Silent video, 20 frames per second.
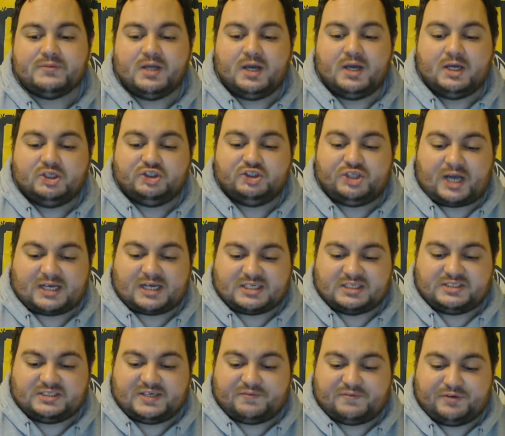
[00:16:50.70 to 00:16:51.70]
Sharks at
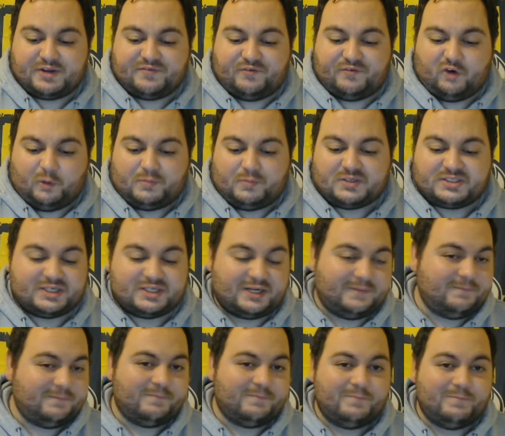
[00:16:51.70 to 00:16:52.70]
74%.
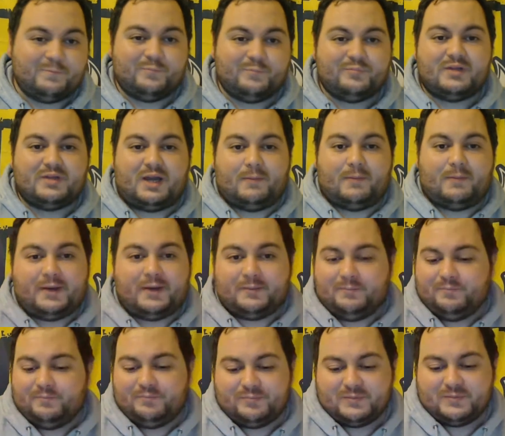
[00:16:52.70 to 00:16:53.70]
I mean,
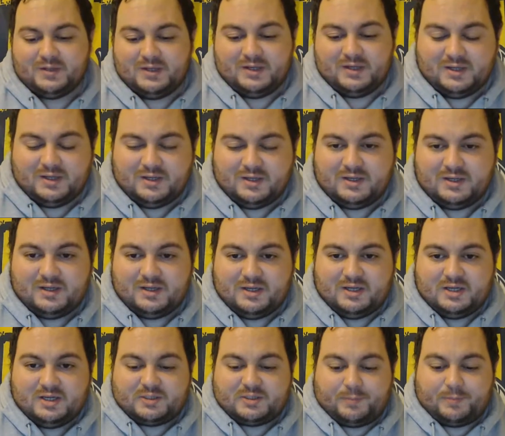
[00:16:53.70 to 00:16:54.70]

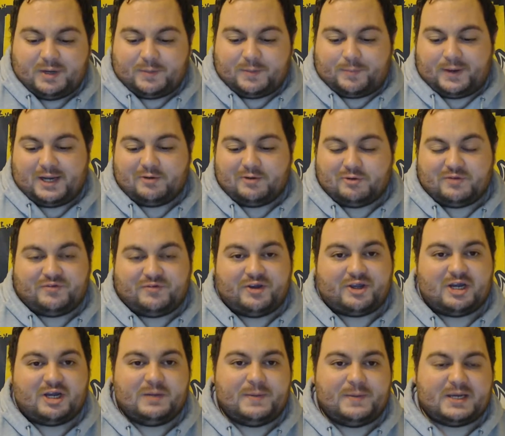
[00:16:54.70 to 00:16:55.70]
to beat Penrith, you've
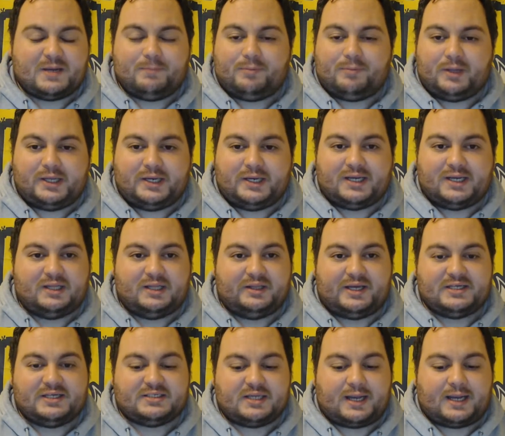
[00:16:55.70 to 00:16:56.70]
got to be completing at
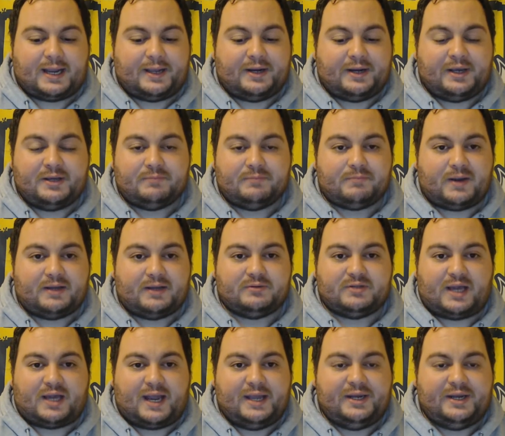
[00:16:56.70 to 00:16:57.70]
least 80
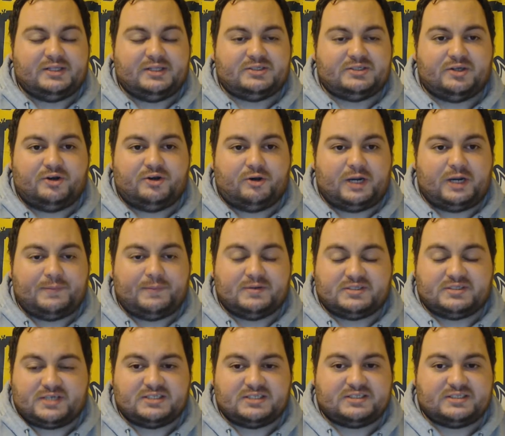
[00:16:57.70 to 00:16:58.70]
to
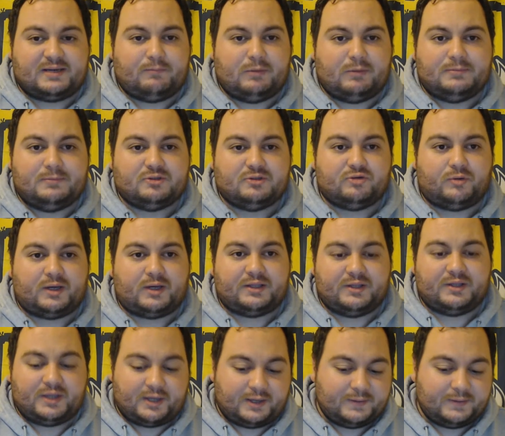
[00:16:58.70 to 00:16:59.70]
90%, somewhere between
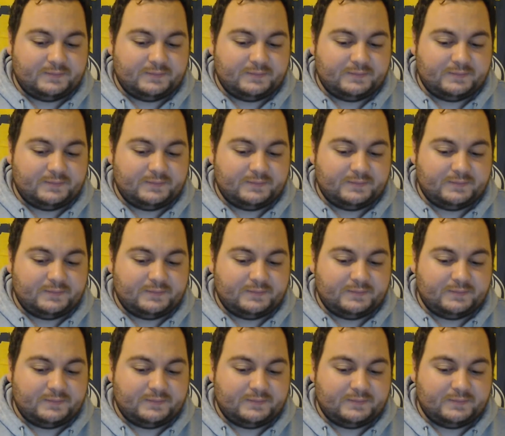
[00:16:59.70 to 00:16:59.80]
there.